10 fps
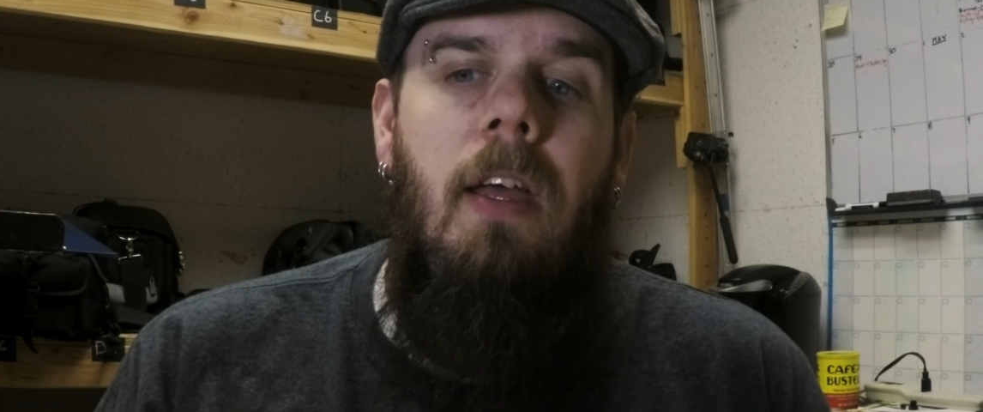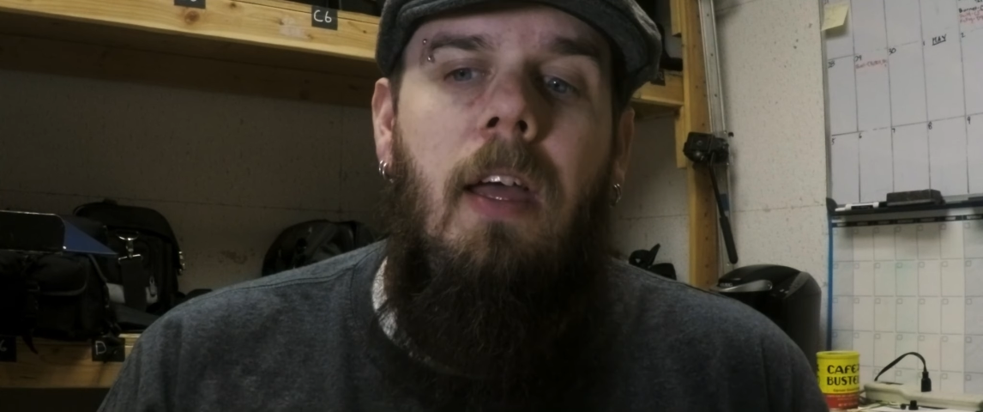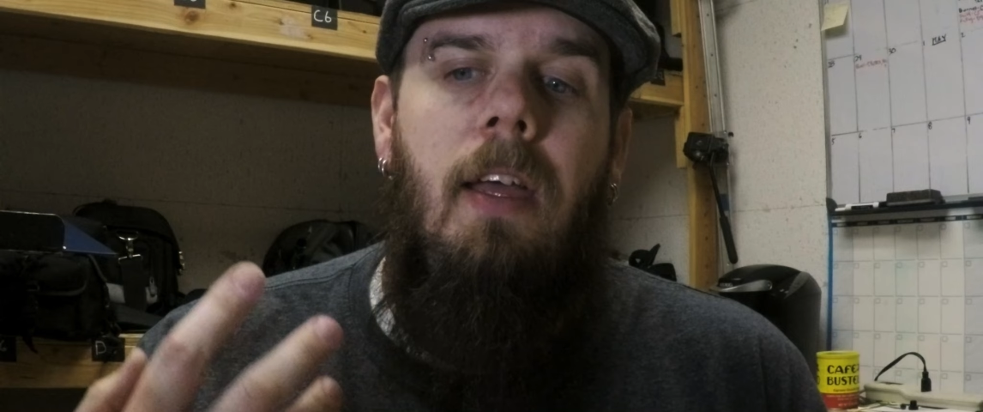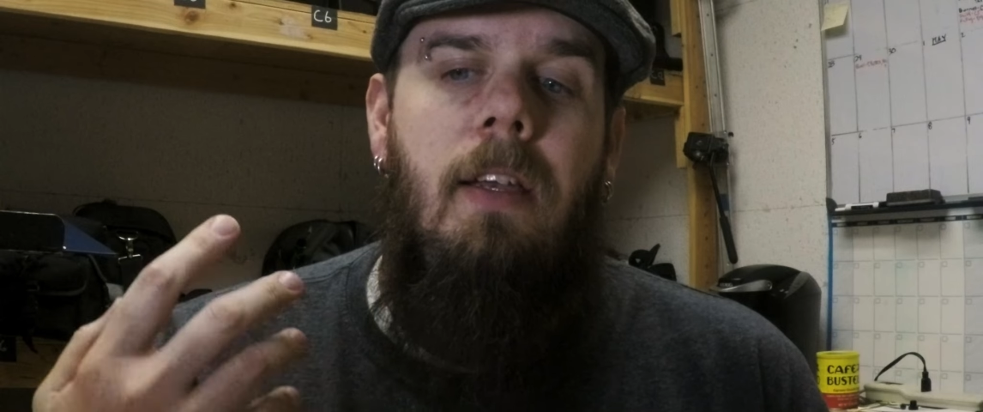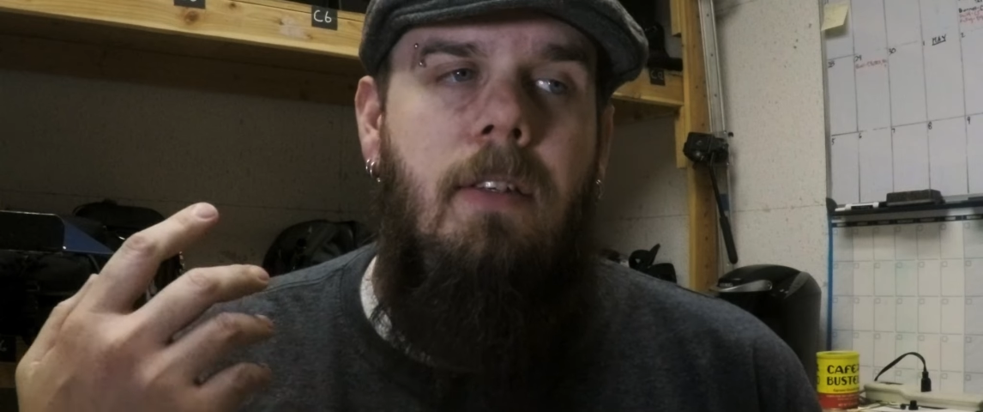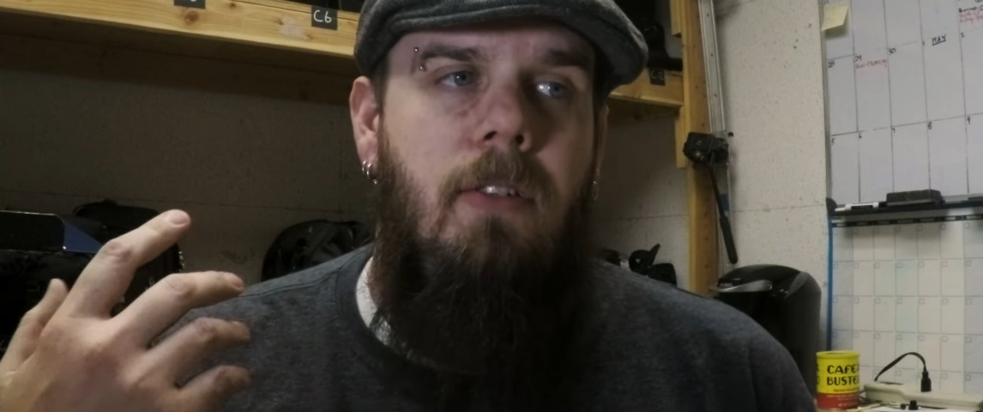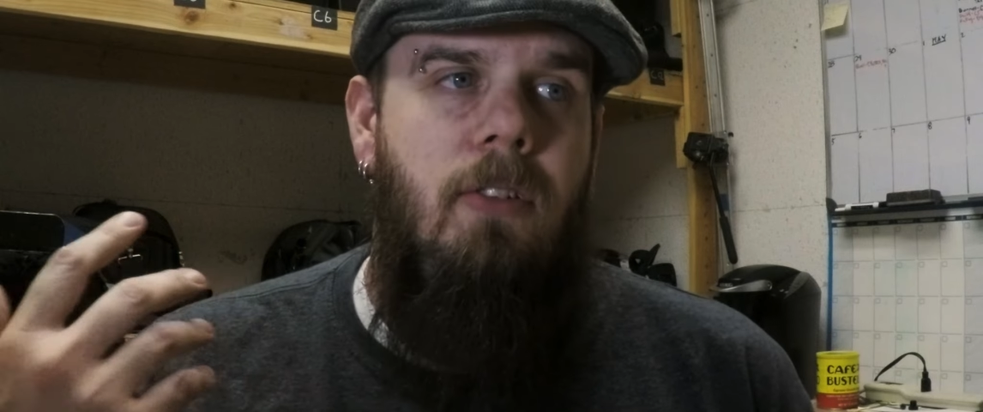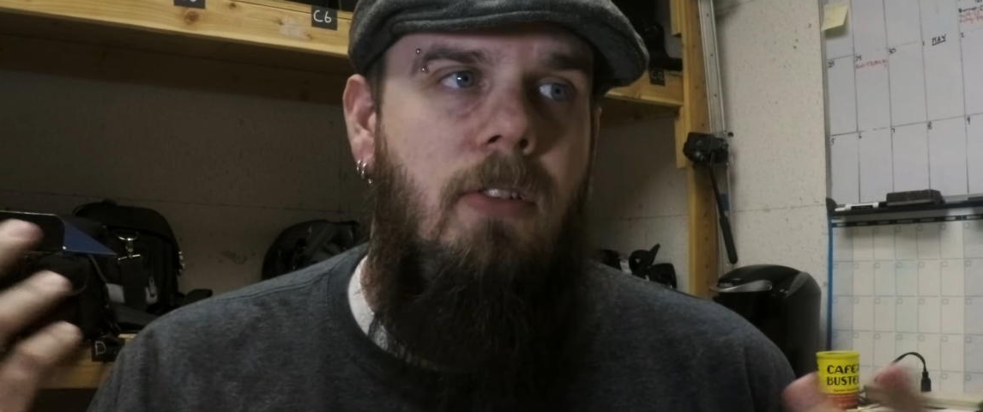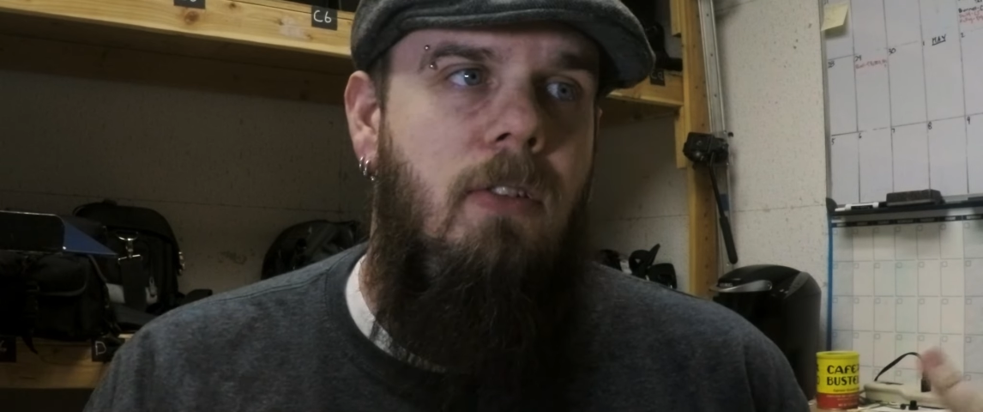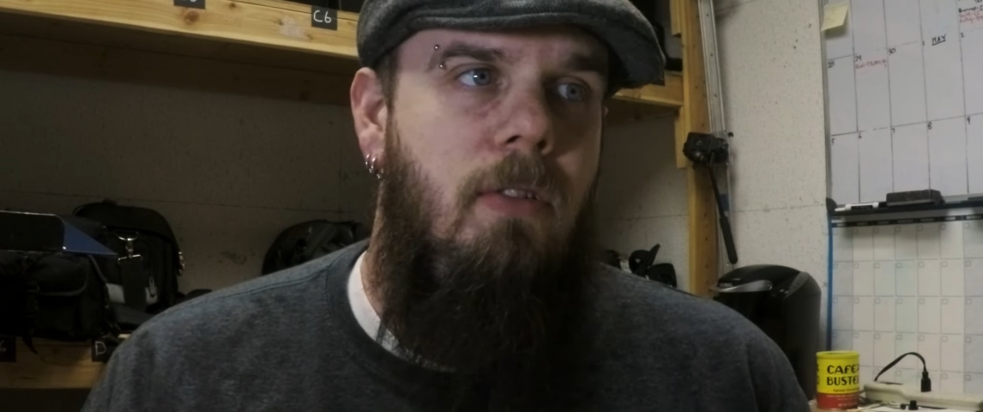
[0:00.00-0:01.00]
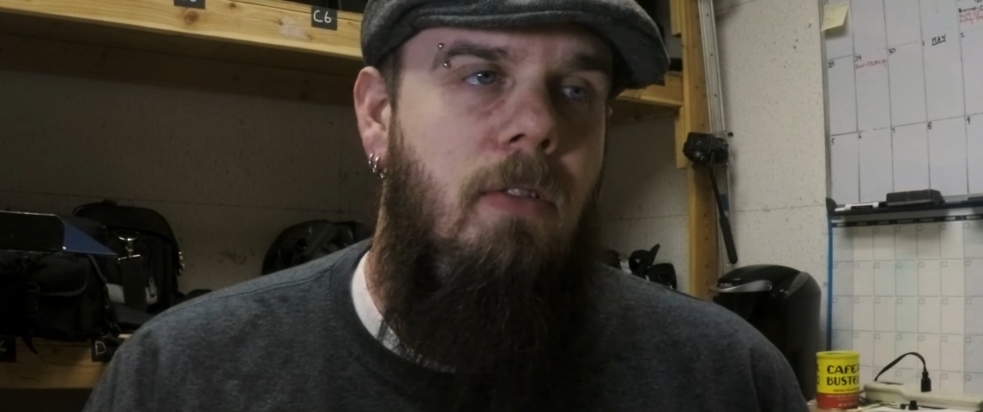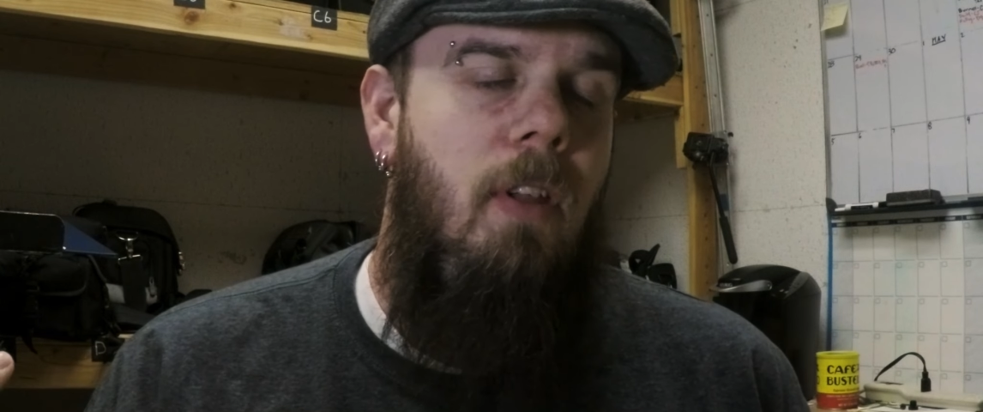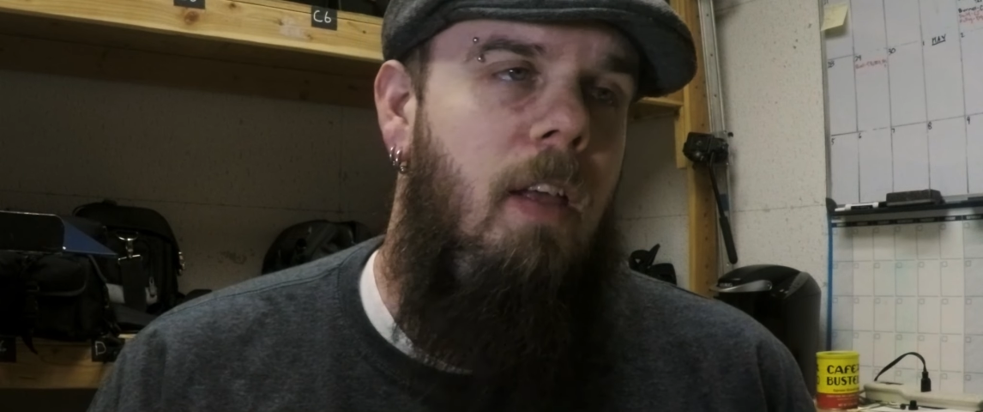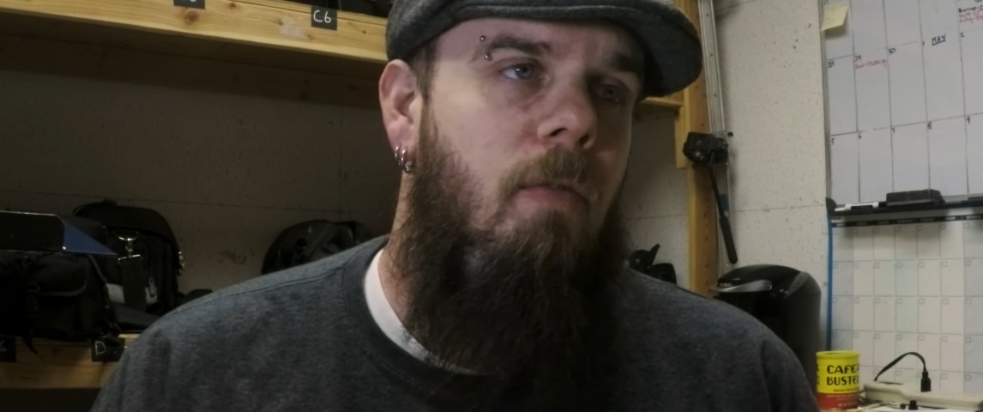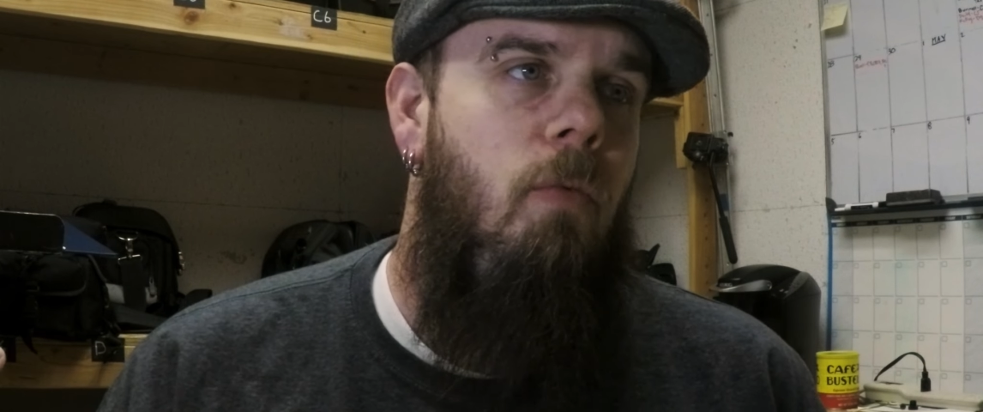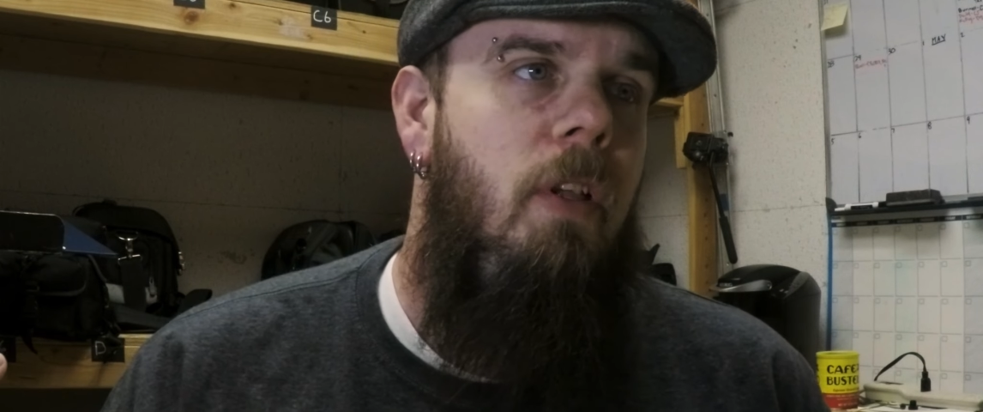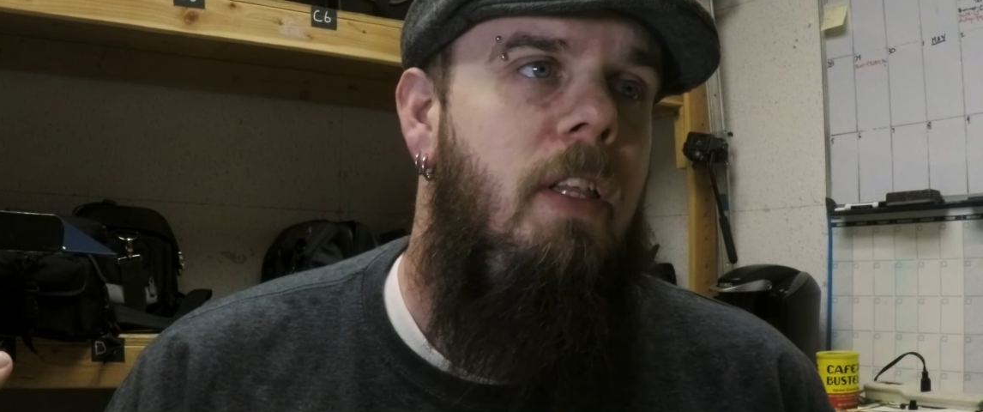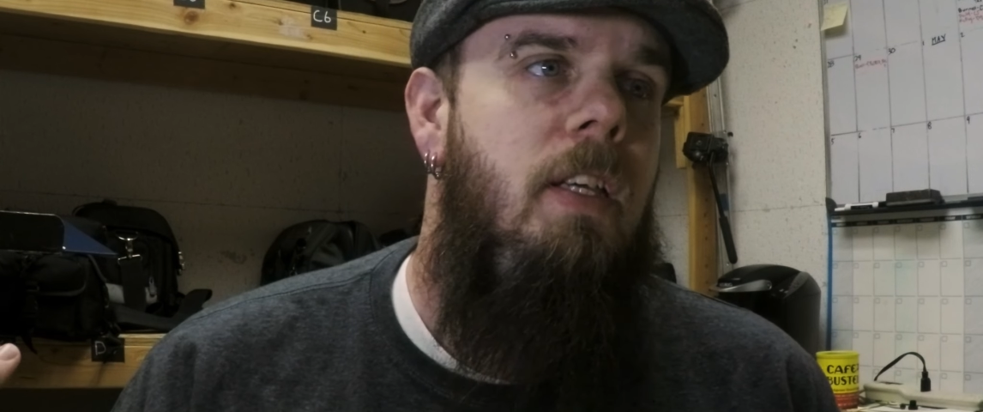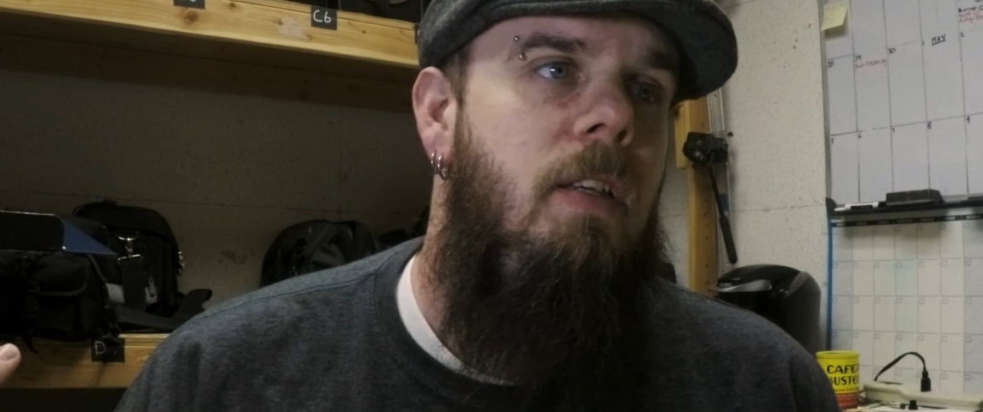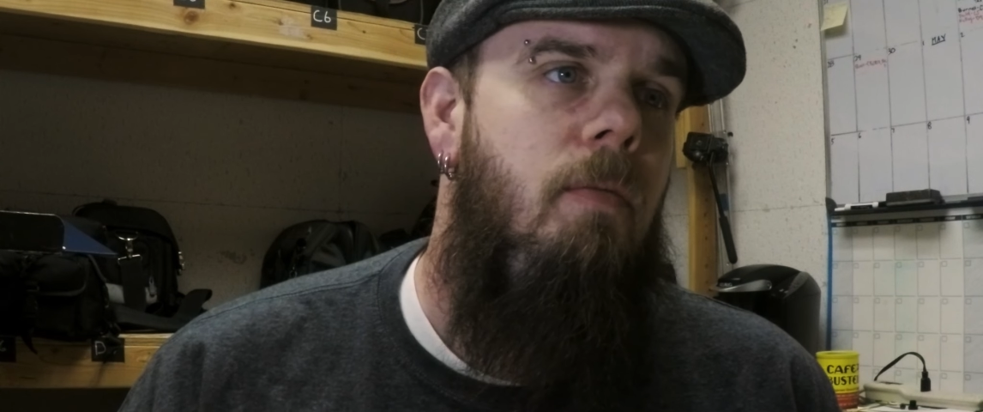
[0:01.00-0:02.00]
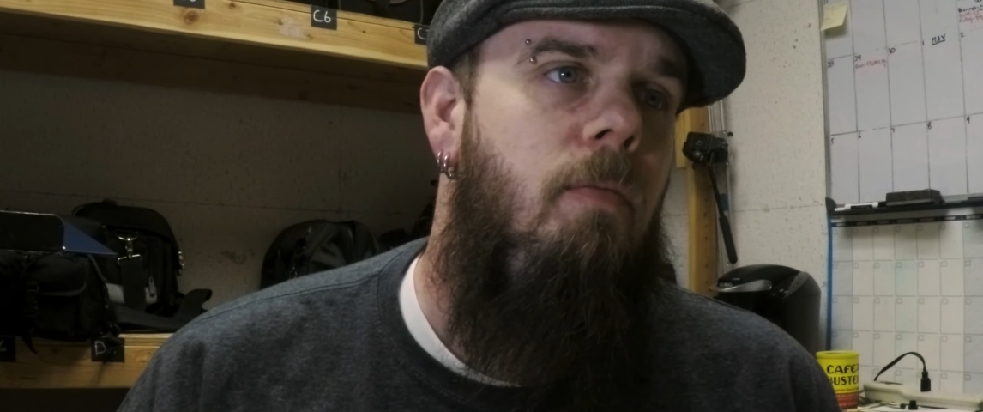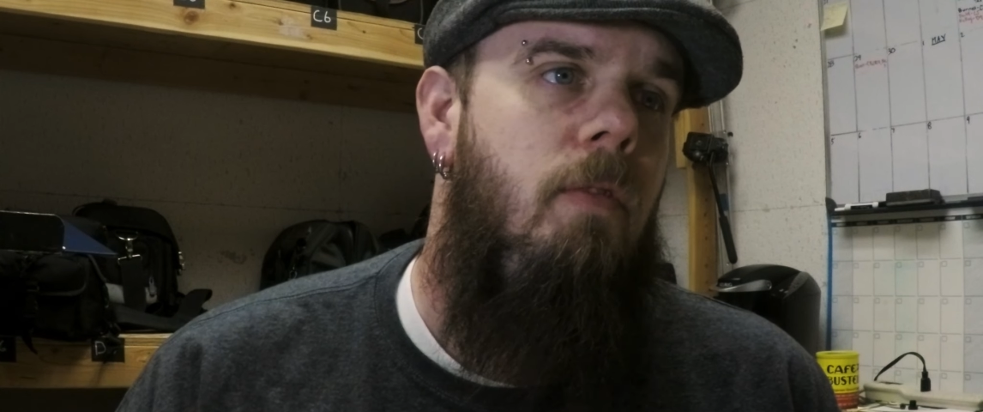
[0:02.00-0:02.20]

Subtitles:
and it really,